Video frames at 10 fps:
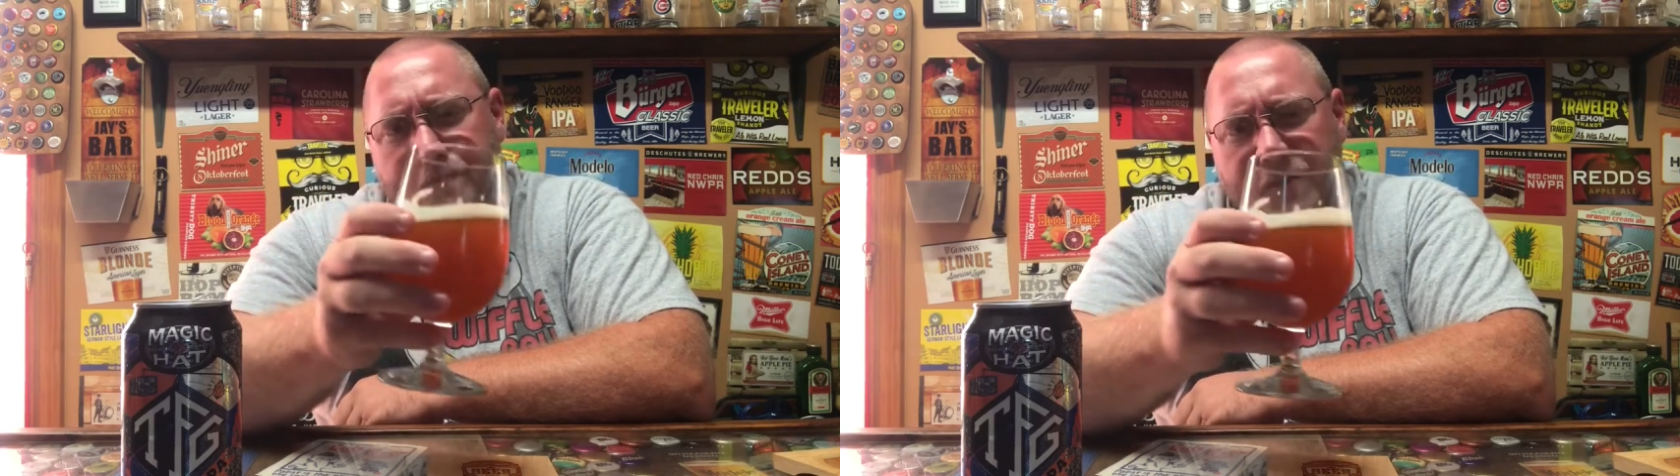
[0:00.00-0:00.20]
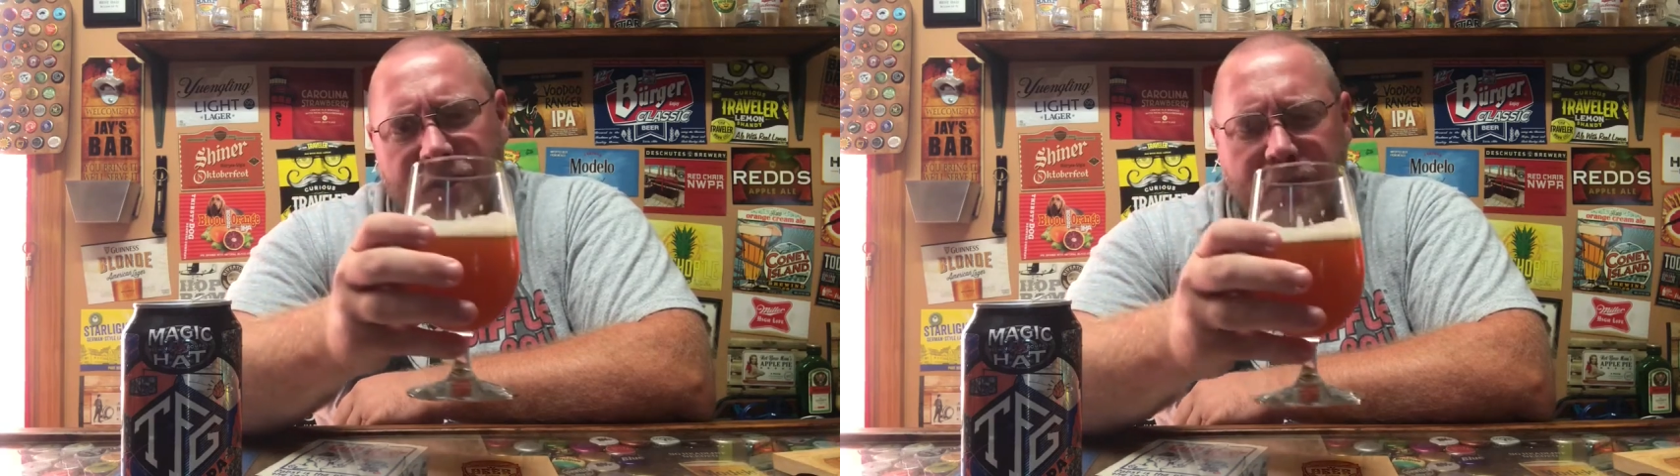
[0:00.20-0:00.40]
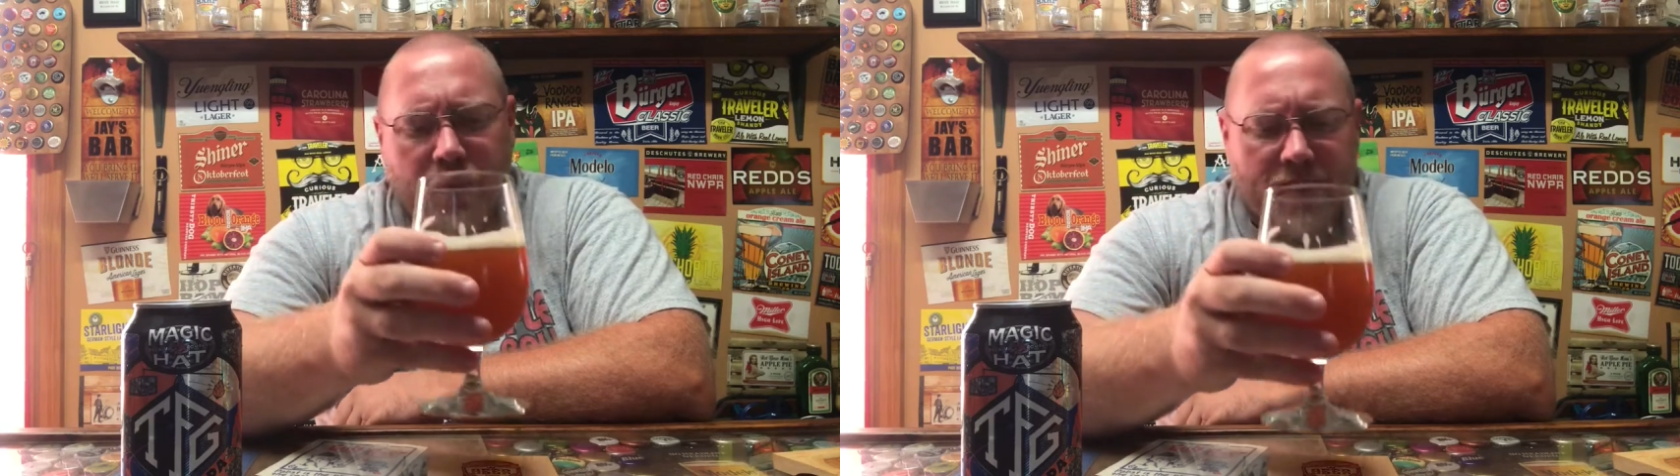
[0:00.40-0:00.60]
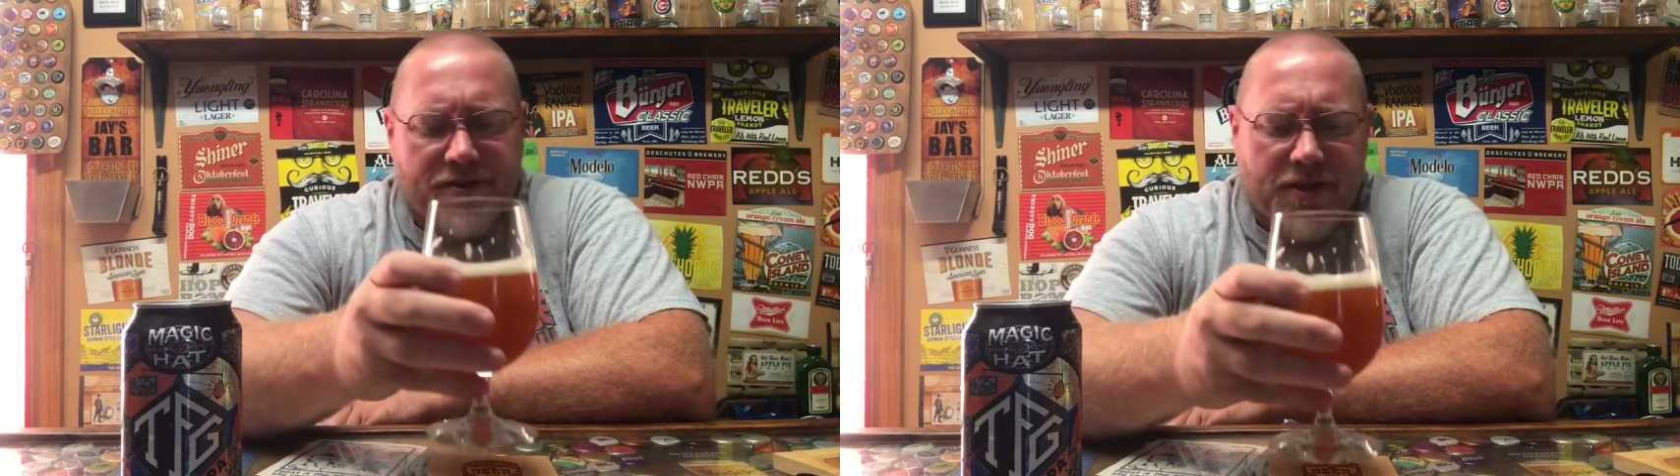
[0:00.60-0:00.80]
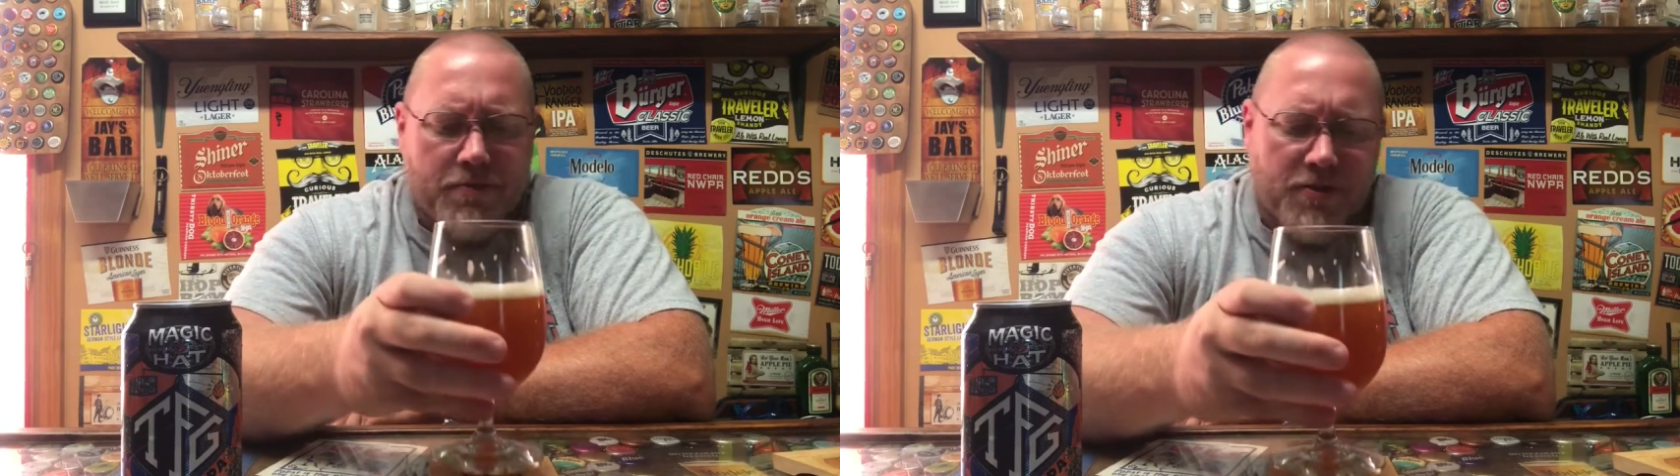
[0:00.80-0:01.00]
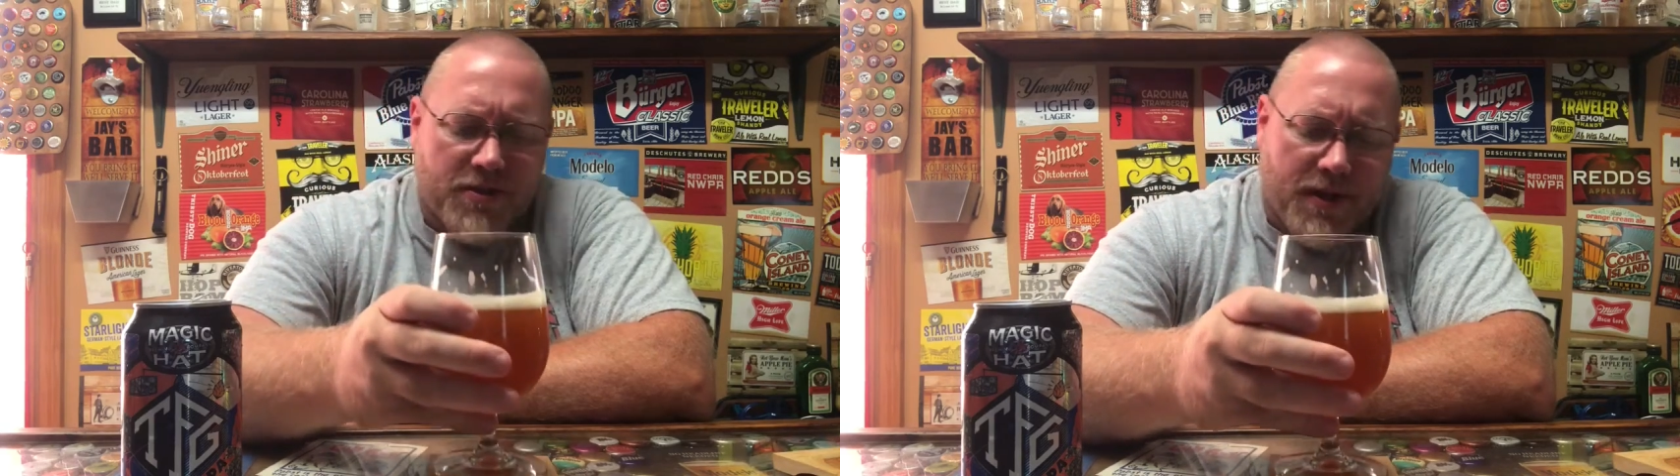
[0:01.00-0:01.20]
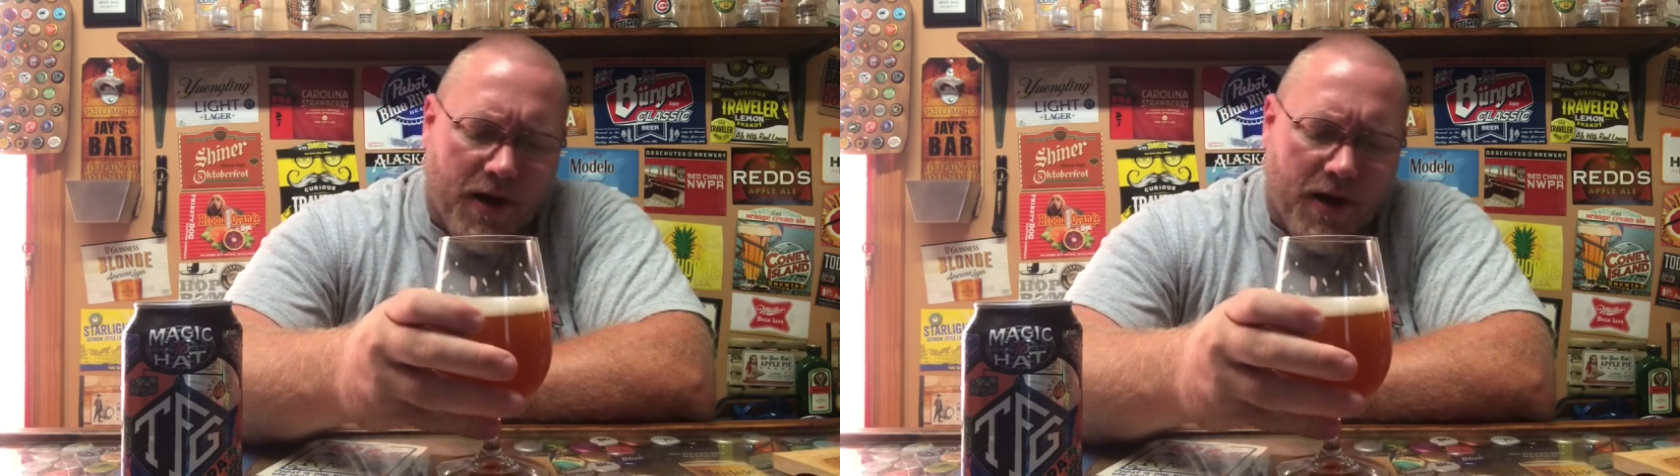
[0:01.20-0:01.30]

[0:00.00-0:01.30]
6.6%